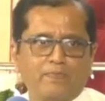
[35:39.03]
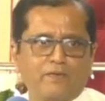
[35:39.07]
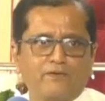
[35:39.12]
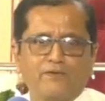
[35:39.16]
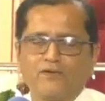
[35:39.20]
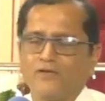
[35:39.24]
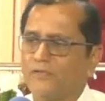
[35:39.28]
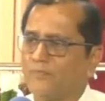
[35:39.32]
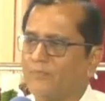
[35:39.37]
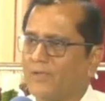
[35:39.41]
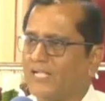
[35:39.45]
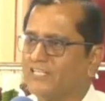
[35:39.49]

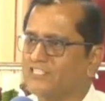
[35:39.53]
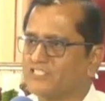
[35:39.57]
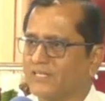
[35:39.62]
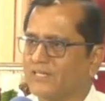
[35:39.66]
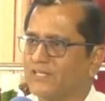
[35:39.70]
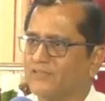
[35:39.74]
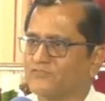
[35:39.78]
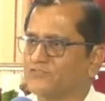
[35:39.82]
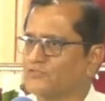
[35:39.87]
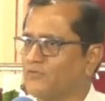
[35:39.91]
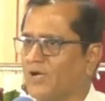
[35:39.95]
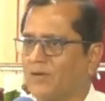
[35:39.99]
Now
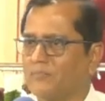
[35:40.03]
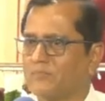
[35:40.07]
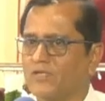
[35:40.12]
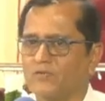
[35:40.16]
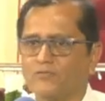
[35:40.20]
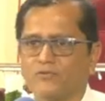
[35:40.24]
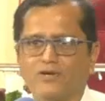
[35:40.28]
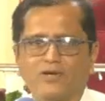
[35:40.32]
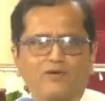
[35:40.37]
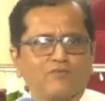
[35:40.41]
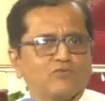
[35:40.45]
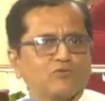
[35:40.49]
imagine if Swami
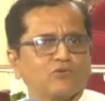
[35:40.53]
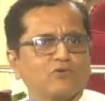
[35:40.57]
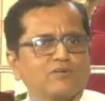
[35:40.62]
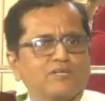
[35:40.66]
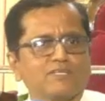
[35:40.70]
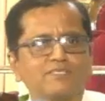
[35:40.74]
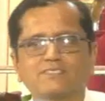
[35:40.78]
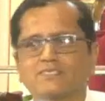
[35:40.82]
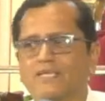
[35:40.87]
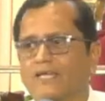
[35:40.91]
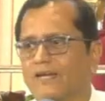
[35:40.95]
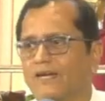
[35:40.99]
would have told
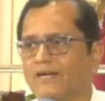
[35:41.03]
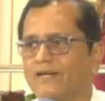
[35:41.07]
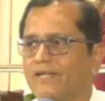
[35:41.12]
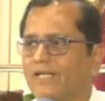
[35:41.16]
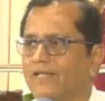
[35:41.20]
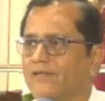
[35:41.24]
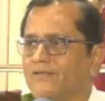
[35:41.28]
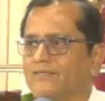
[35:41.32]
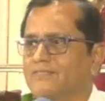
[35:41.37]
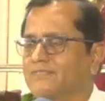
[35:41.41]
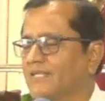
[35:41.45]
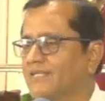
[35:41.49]
us,
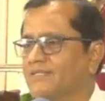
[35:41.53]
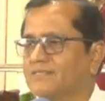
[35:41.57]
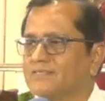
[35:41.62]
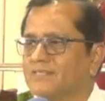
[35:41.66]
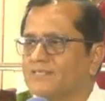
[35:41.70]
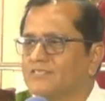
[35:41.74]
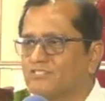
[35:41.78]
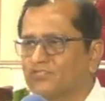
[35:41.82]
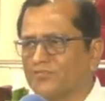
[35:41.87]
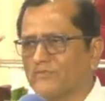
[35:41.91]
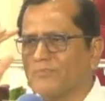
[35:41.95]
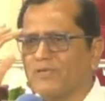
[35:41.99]
surrender your
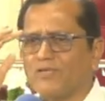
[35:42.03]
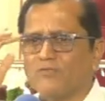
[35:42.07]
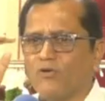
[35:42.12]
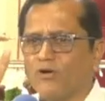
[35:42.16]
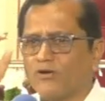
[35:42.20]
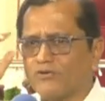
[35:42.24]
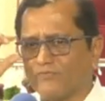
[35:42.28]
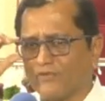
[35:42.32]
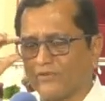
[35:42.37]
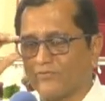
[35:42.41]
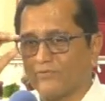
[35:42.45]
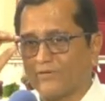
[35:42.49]
senses to me,
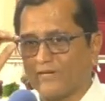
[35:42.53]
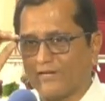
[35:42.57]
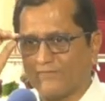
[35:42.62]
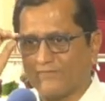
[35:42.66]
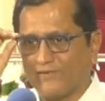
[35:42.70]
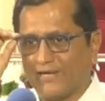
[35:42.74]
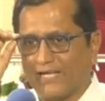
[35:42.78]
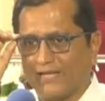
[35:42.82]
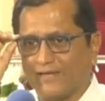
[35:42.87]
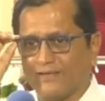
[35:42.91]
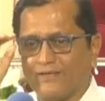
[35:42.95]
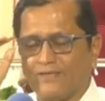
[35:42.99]
what we would
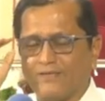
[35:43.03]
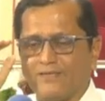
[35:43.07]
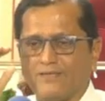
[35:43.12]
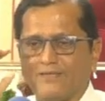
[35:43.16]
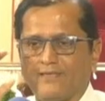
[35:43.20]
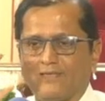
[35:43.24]
have done